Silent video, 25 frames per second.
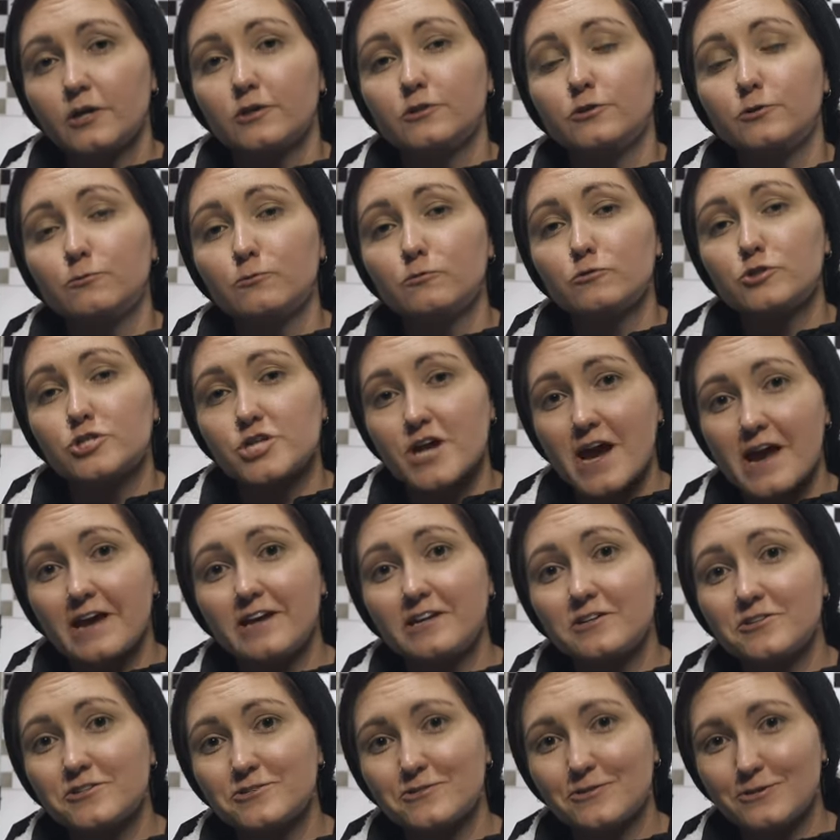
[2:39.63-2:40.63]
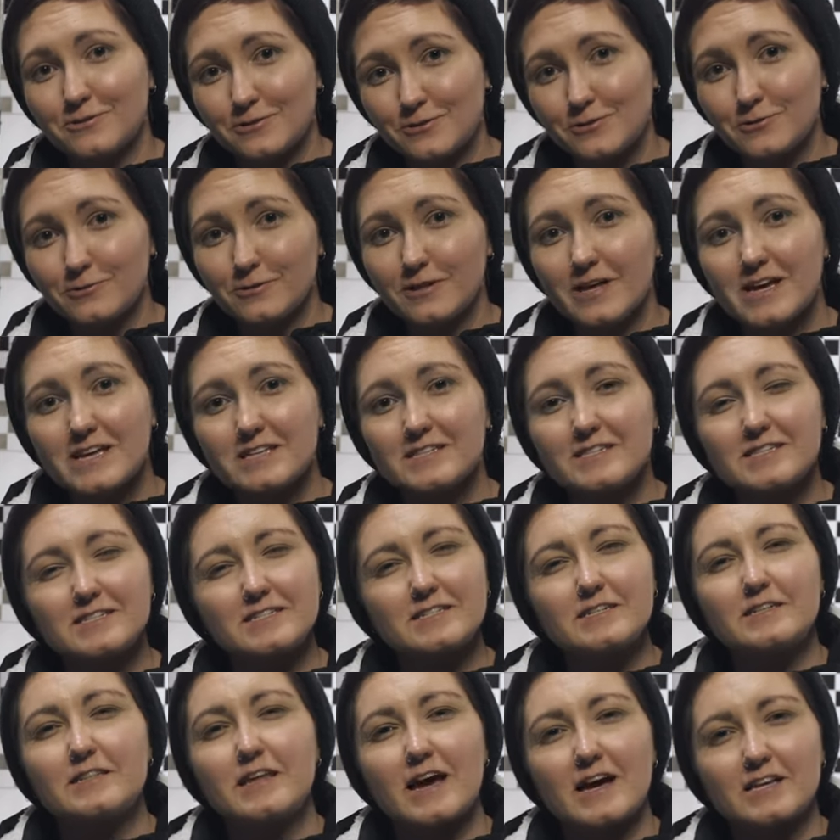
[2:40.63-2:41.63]
You will change the new lens
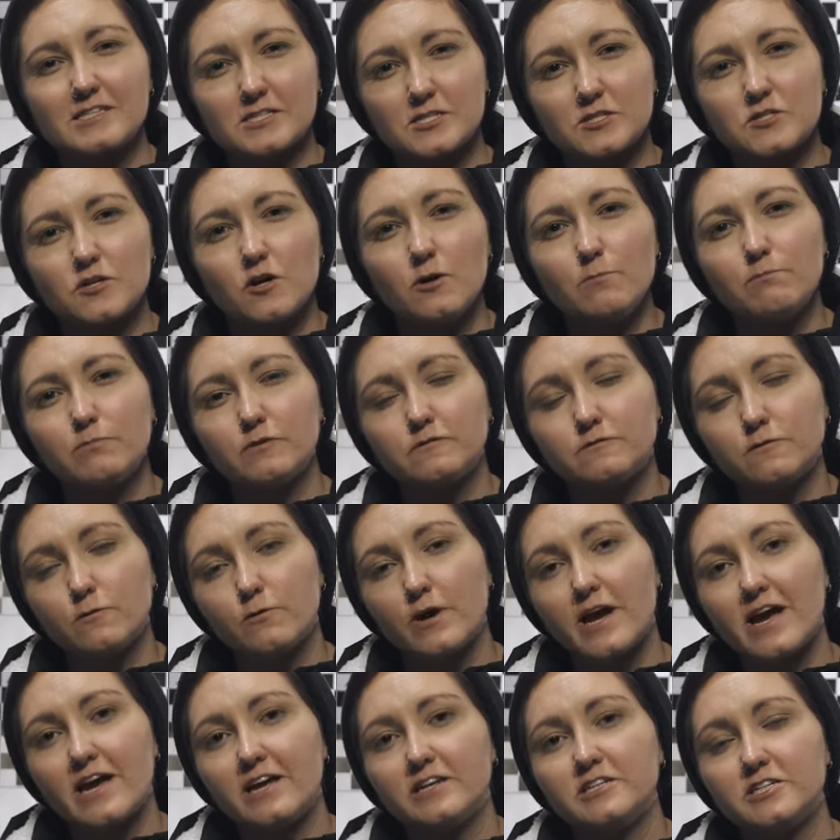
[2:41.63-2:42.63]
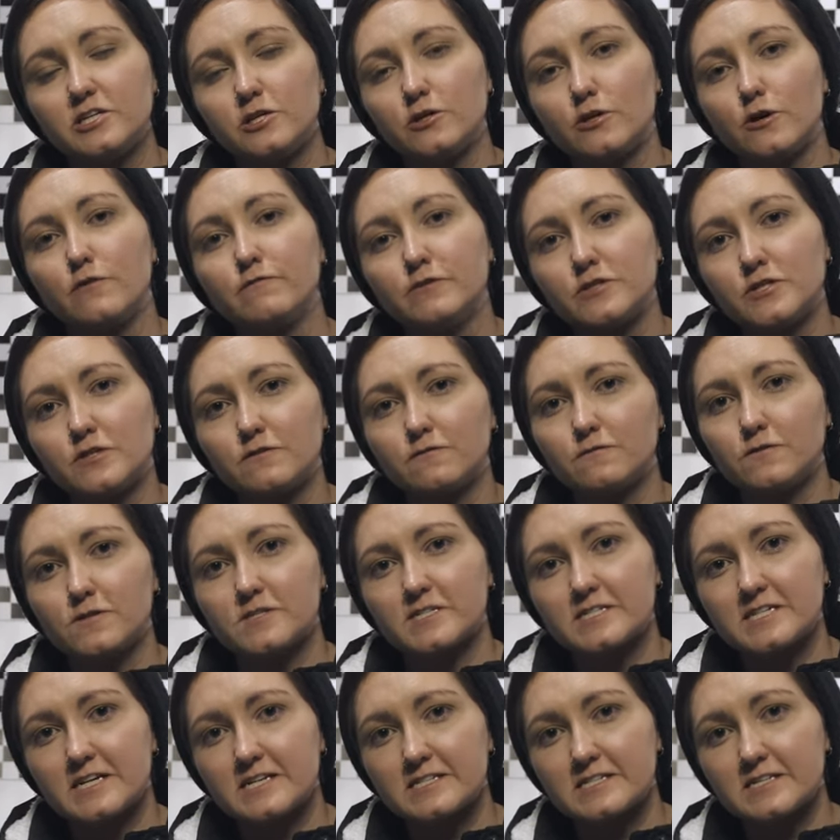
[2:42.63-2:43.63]
to that stop before handing it over to the
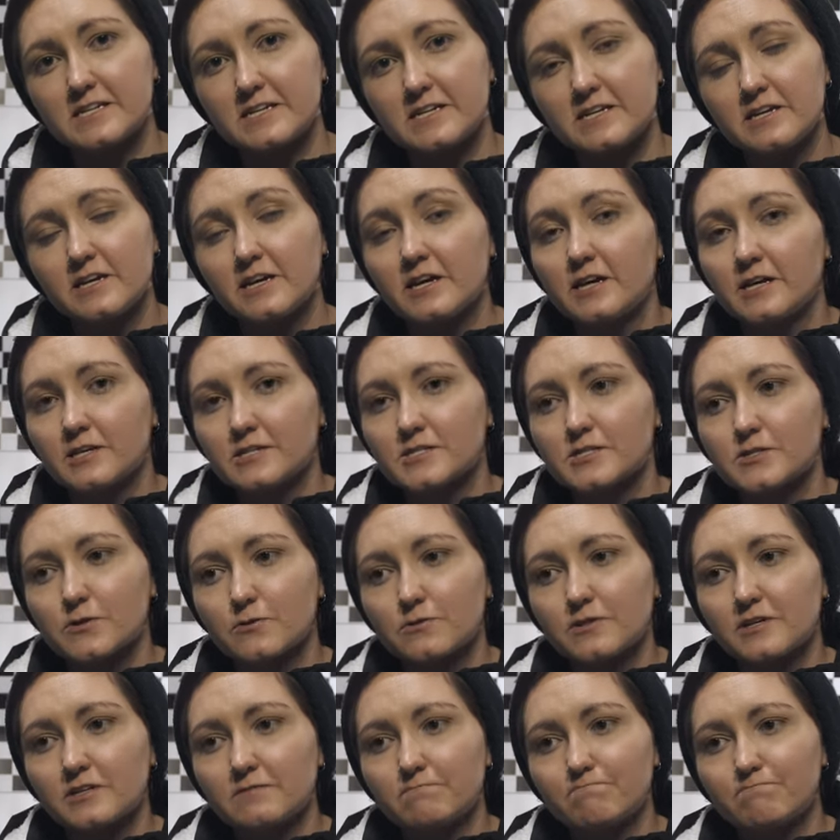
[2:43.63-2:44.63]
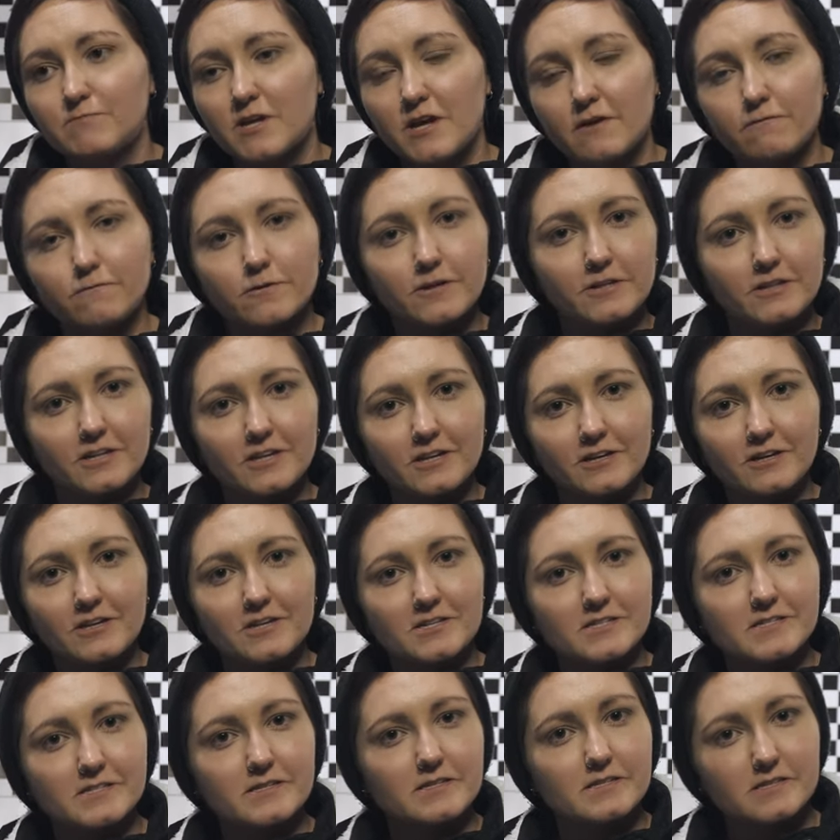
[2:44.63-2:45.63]
first AC so that everything
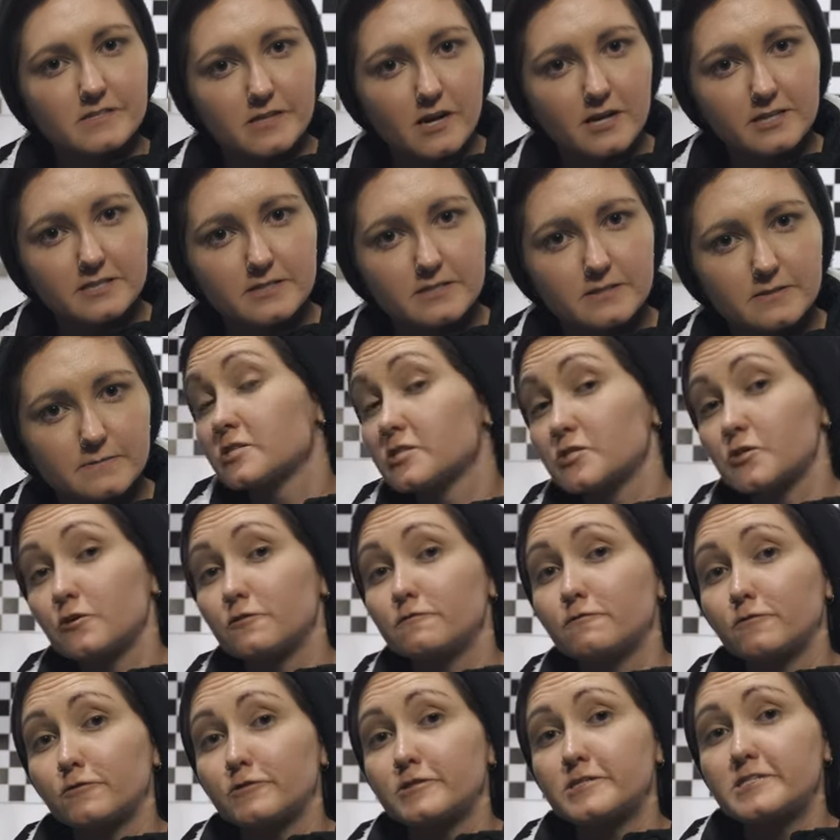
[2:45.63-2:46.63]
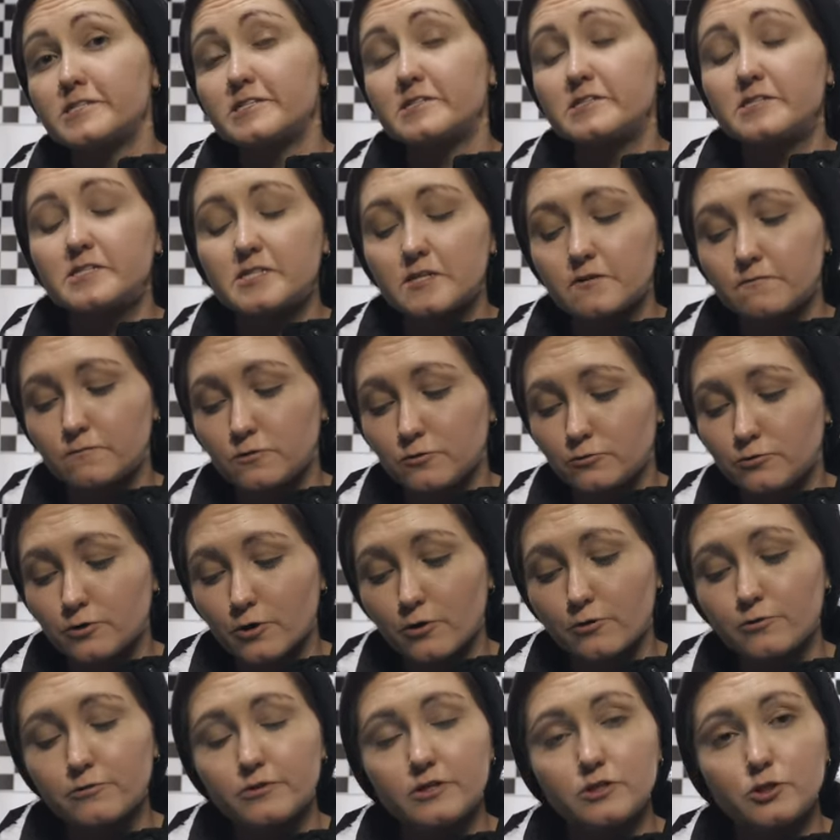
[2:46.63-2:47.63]
is concise. So for instance, if you
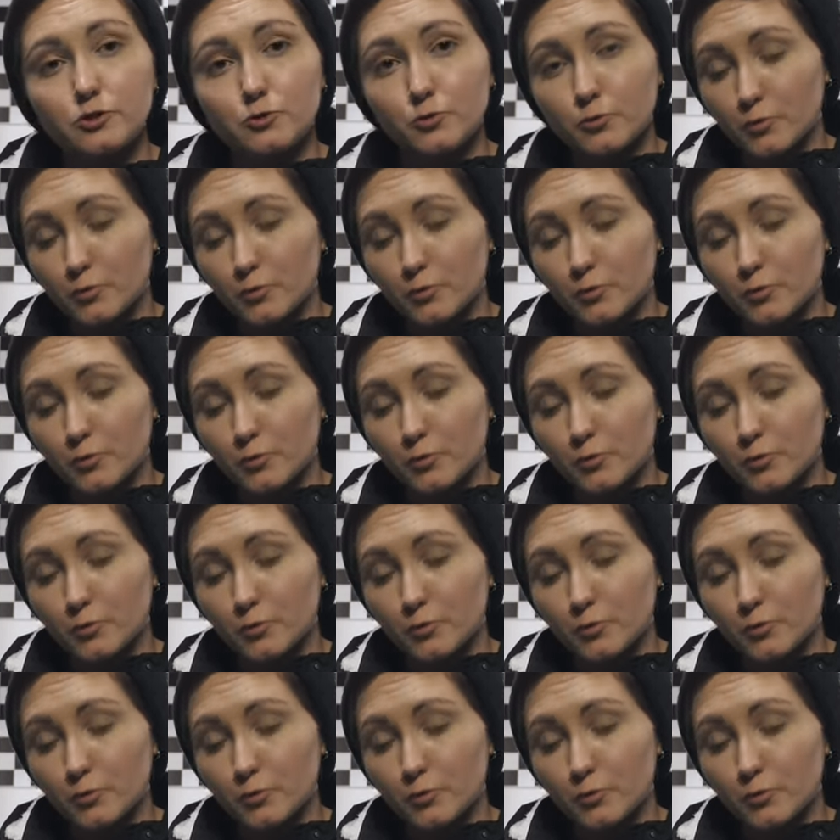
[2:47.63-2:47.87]
know that you